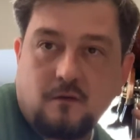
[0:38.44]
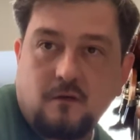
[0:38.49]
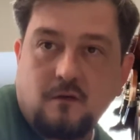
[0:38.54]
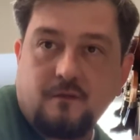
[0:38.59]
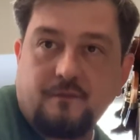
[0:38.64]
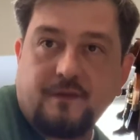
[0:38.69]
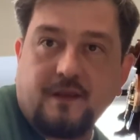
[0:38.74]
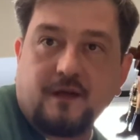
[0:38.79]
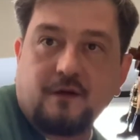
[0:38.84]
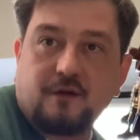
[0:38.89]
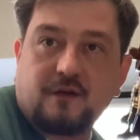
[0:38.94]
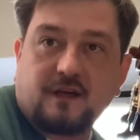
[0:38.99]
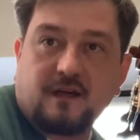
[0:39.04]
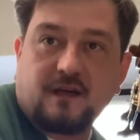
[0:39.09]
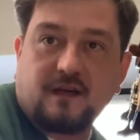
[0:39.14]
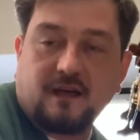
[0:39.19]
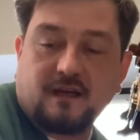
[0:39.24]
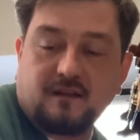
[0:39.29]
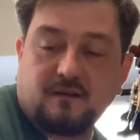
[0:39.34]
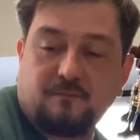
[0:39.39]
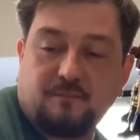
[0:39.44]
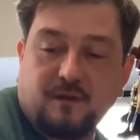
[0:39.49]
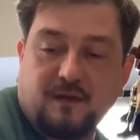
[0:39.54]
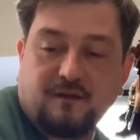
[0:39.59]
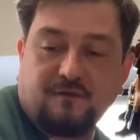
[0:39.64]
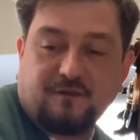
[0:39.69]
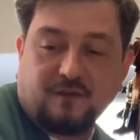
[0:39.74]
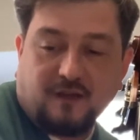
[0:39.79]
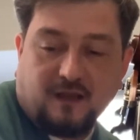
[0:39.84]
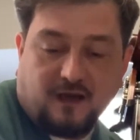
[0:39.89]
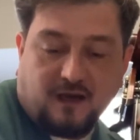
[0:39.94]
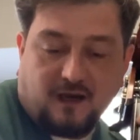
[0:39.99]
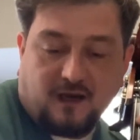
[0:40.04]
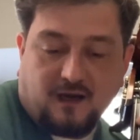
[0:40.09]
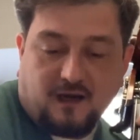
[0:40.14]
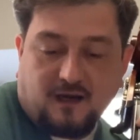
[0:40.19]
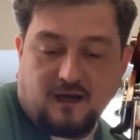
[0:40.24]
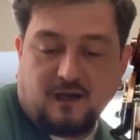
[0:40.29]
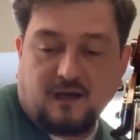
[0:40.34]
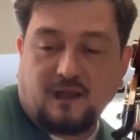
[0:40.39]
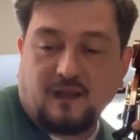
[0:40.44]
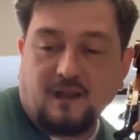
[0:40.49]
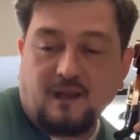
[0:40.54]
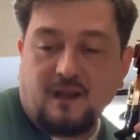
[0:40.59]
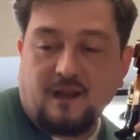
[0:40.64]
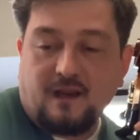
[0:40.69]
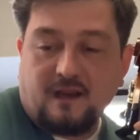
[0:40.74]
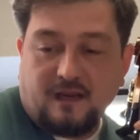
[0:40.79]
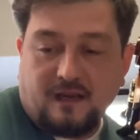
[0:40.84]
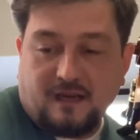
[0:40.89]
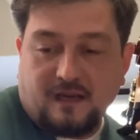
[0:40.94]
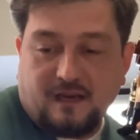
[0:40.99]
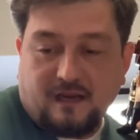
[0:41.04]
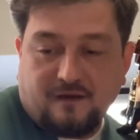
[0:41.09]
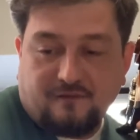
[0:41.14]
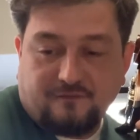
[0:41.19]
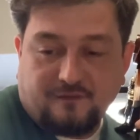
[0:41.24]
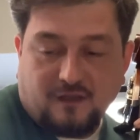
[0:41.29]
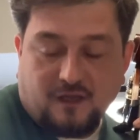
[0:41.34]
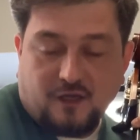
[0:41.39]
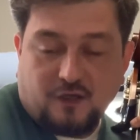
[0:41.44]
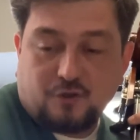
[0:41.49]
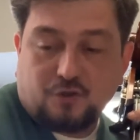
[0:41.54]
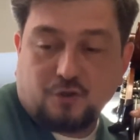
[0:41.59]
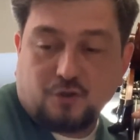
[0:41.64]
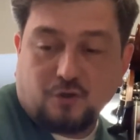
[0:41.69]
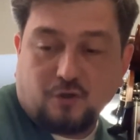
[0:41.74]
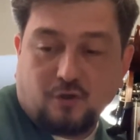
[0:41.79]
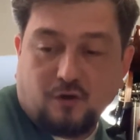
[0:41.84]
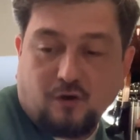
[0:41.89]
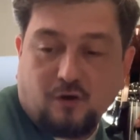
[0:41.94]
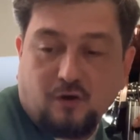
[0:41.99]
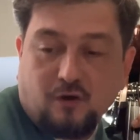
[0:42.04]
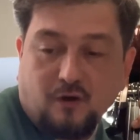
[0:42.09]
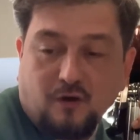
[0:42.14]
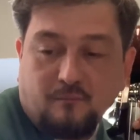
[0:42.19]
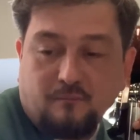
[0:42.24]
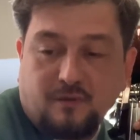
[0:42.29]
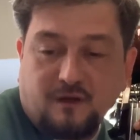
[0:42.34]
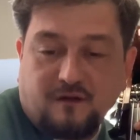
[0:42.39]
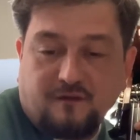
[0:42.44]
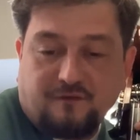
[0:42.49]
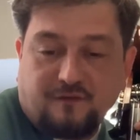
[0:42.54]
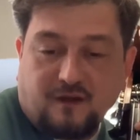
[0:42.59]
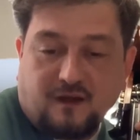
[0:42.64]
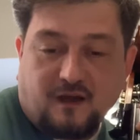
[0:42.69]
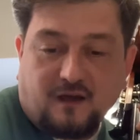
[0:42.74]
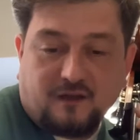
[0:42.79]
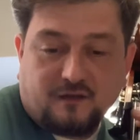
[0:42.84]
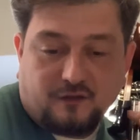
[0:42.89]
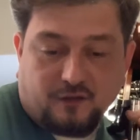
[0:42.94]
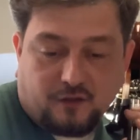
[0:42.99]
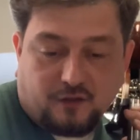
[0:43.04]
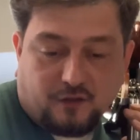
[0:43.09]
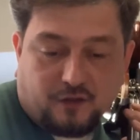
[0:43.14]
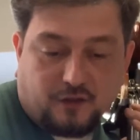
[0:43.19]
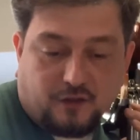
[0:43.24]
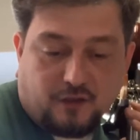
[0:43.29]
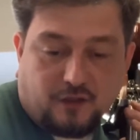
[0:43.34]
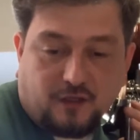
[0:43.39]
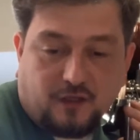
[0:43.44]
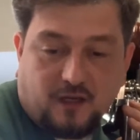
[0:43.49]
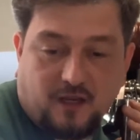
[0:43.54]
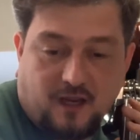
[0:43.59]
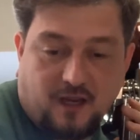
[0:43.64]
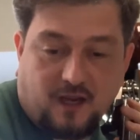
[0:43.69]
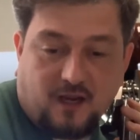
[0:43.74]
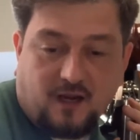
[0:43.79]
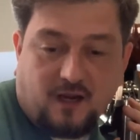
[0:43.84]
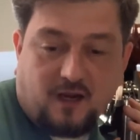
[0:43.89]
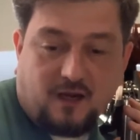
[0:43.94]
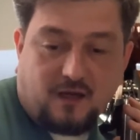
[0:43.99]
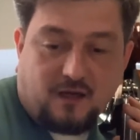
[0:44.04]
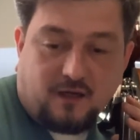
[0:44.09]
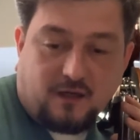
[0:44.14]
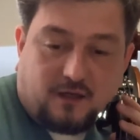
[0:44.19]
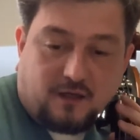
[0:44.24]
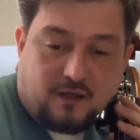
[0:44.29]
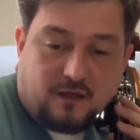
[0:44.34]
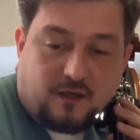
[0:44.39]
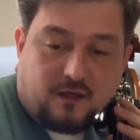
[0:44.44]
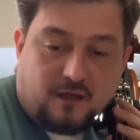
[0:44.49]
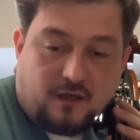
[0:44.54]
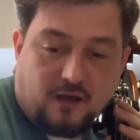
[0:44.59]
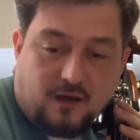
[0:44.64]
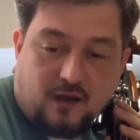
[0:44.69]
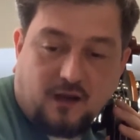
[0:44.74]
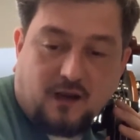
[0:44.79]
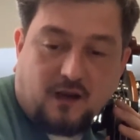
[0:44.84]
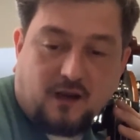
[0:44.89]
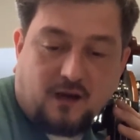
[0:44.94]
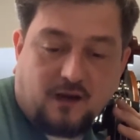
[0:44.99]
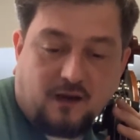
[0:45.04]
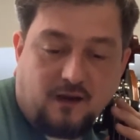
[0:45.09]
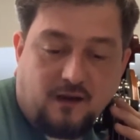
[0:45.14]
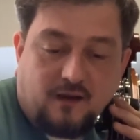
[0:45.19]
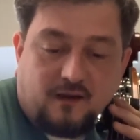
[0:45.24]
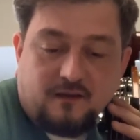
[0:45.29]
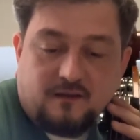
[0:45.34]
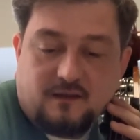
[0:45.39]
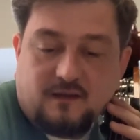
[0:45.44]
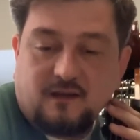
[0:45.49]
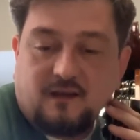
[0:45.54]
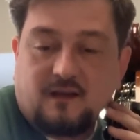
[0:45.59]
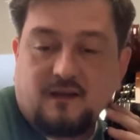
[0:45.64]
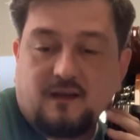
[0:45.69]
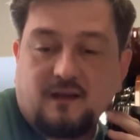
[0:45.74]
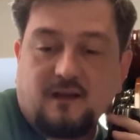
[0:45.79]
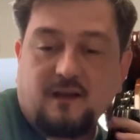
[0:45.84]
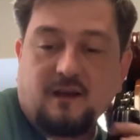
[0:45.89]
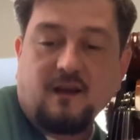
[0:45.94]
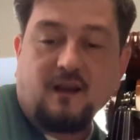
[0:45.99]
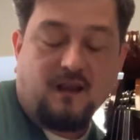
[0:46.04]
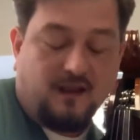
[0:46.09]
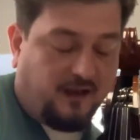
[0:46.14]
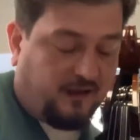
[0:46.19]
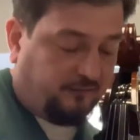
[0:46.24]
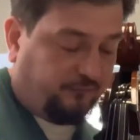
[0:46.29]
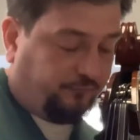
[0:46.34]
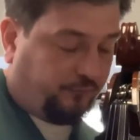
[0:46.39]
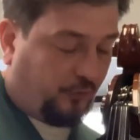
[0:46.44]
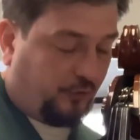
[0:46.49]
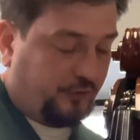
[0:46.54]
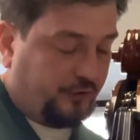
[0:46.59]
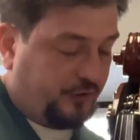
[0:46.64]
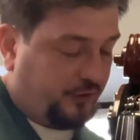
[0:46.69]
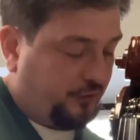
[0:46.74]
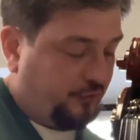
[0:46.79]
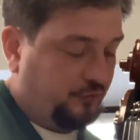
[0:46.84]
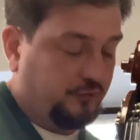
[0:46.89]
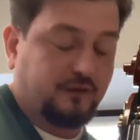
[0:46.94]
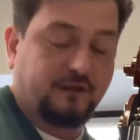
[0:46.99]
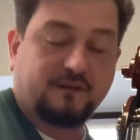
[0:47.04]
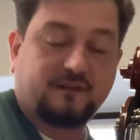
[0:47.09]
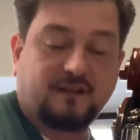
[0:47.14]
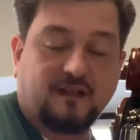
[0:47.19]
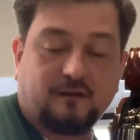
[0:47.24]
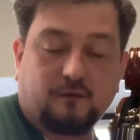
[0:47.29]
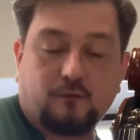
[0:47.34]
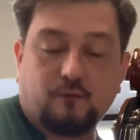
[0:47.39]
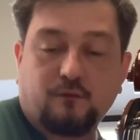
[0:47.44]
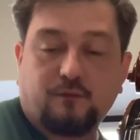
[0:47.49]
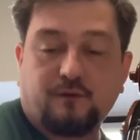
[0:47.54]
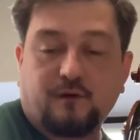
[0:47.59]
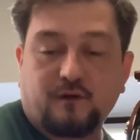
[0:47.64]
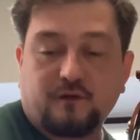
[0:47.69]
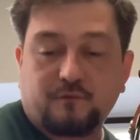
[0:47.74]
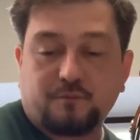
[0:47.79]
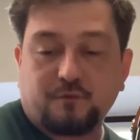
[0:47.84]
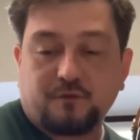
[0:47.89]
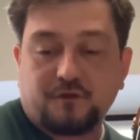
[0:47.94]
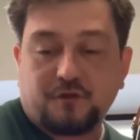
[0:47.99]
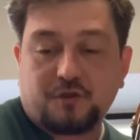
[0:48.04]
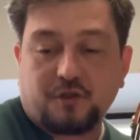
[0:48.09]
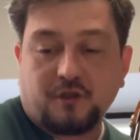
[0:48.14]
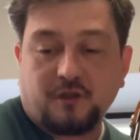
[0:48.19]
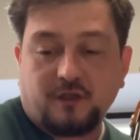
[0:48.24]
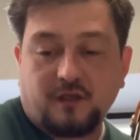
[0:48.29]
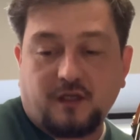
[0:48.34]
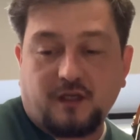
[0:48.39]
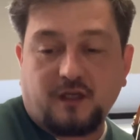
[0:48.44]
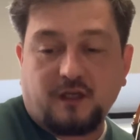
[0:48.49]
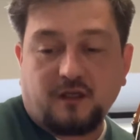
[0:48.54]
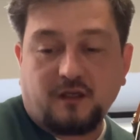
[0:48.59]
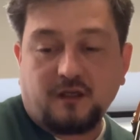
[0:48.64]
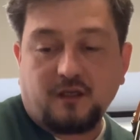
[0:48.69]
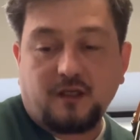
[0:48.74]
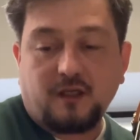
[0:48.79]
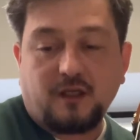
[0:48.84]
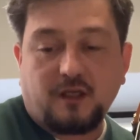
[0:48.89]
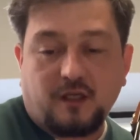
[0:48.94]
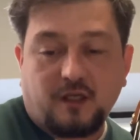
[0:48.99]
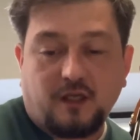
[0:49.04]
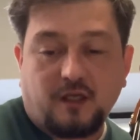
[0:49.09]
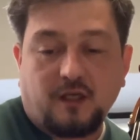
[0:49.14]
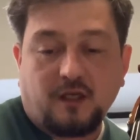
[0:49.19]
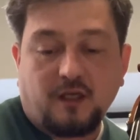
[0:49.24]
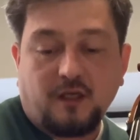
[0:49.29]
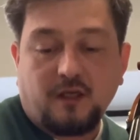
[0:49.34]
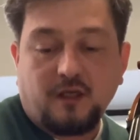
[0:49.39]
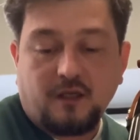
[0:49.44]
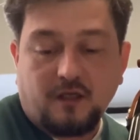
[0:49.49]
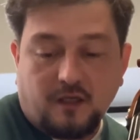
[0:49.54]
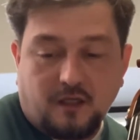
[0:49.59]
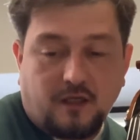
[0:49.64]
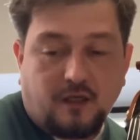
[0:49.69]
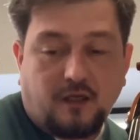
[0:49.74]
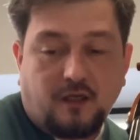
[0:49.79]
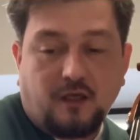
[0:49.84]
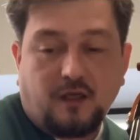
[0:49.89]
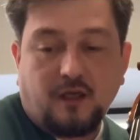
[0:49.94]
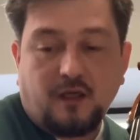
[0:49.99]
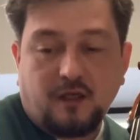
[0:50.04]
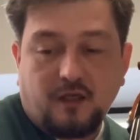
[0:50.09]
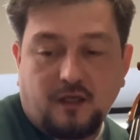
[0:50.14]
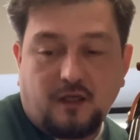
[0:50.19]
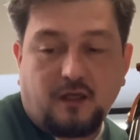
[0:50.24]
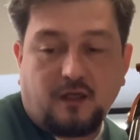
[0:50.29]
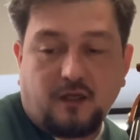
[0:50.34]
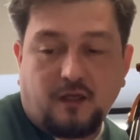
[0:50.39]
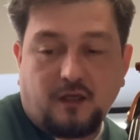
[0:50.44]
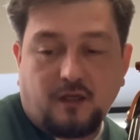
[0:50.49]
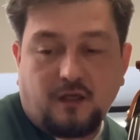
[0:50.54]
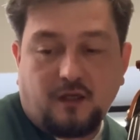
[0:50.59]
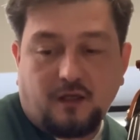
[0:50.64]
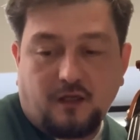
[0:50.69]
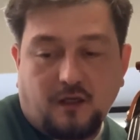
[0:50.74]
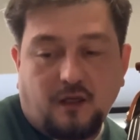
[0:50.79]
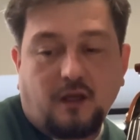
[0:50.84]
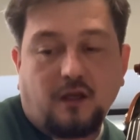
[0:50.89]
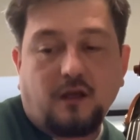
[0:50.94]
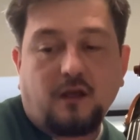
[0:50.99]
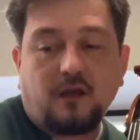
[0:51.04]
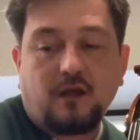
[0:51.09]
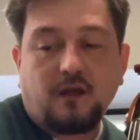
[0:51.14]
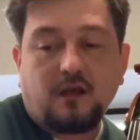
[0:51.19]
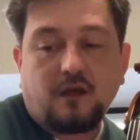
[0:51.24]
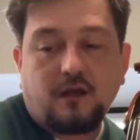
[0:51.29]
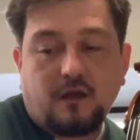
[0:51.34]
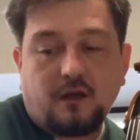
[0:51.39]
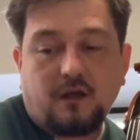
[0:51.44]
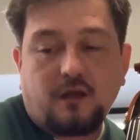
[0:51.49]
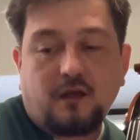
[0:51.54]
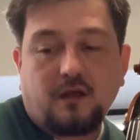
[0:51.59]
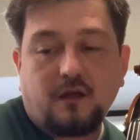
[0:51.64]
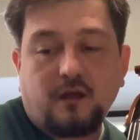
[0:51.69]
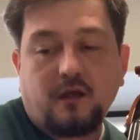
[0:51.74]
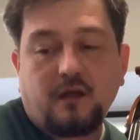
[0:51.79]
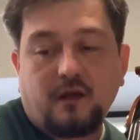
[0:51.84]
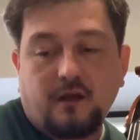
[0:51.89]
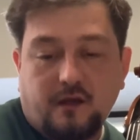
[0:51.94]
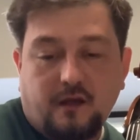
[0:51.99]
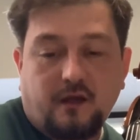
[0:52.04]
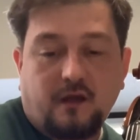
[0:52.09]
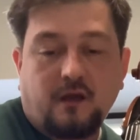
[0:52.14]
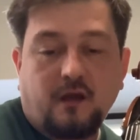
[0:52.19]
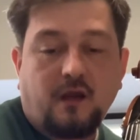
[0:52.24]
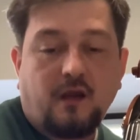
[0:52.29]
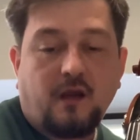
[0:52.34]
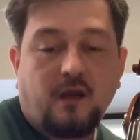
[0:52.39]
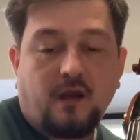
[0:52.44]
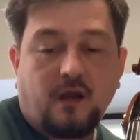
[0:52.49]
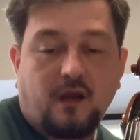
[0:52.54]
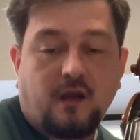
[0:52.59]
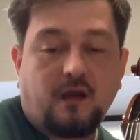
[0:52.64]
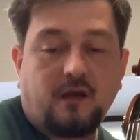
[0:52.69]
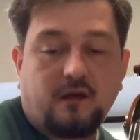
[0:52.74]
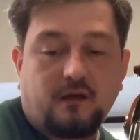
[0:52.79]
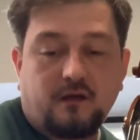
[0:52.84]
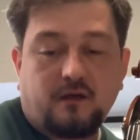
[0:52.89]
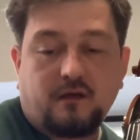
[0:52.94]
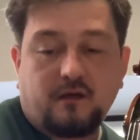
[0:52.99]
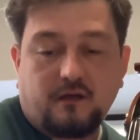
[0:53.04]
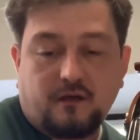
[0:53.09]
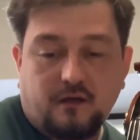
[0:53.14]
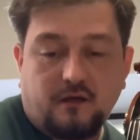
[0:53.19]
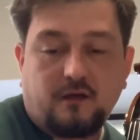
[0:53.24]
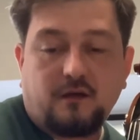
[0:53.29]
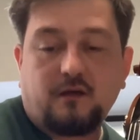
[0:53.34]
then you can get B flat, F natural, B flat, E, A, D, and 40 you reset to first position, E, E, E, E, E, E, E, E, E, E.